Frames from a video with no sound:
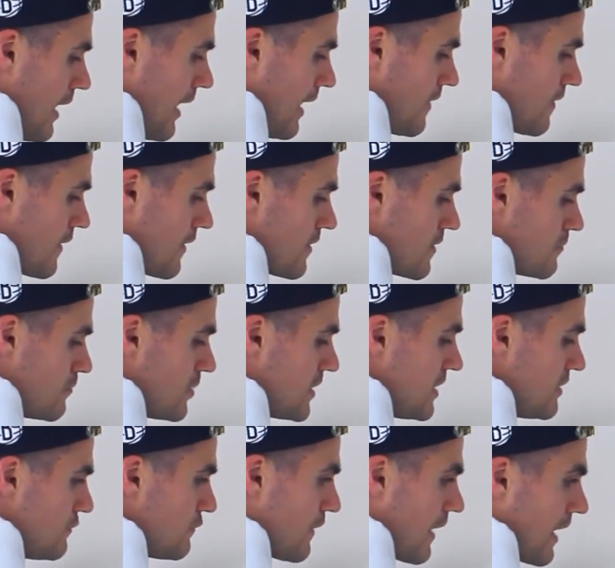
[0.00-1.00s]
and then the
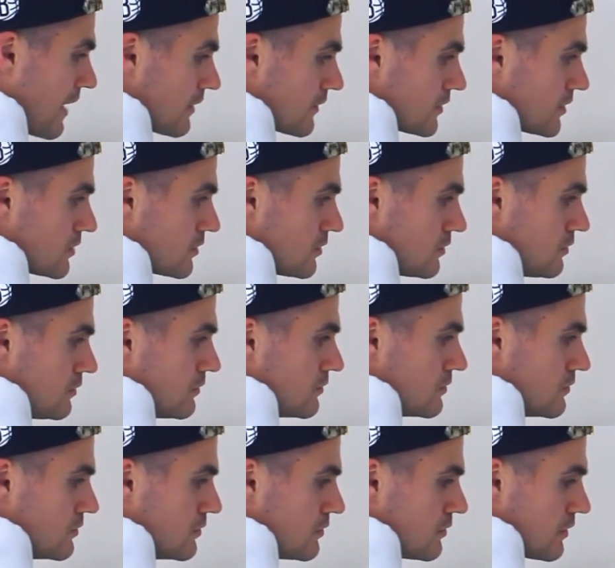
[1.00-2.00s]
b value,
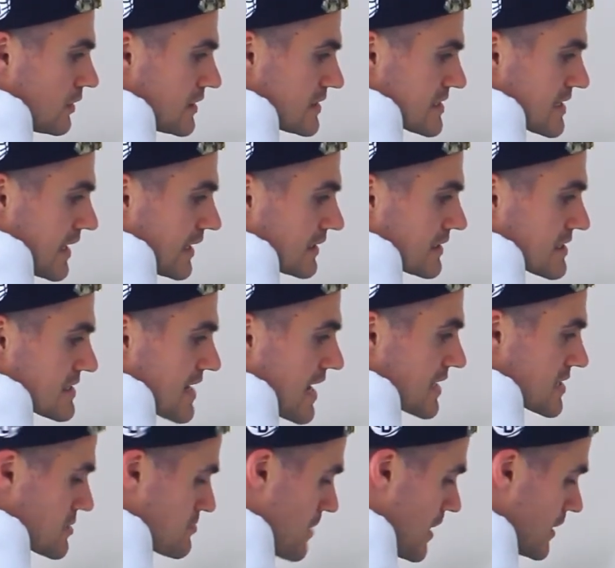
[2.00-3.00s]
it's like this
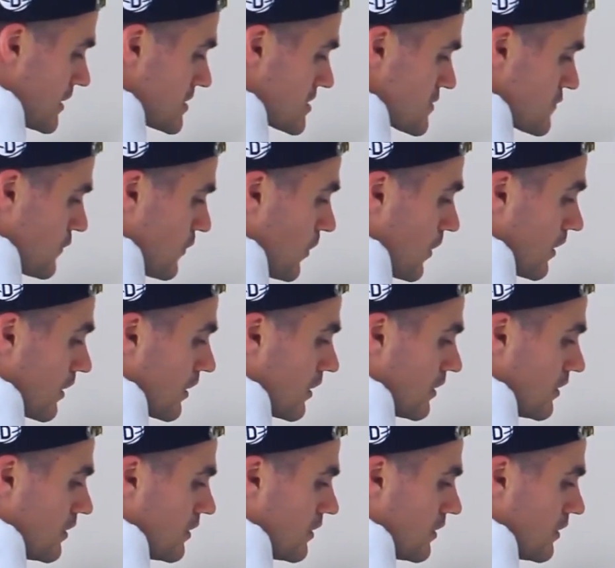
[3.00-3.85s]
x minus 4,